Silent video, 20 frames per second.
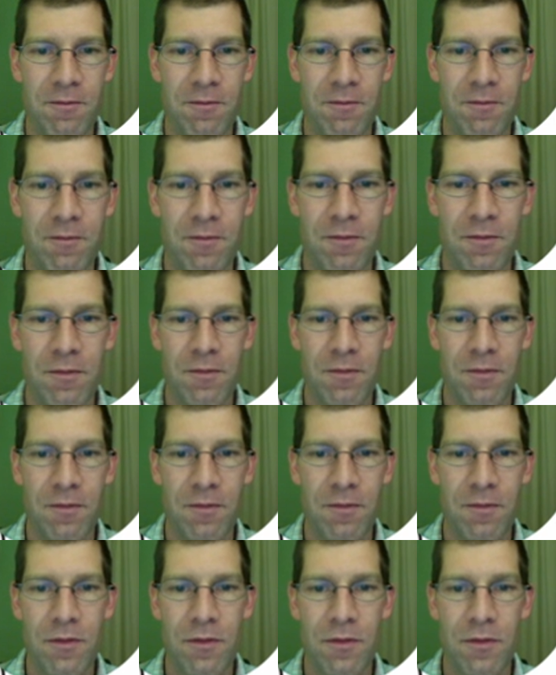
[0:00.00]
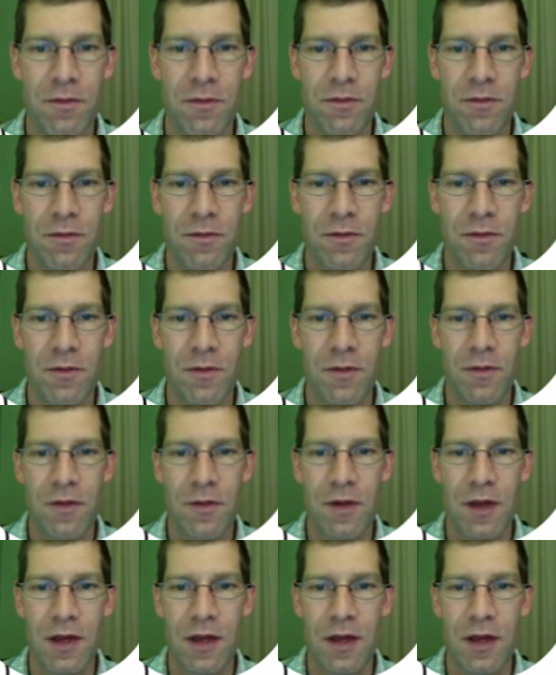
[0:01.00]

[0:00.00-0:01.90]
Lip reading: (silence)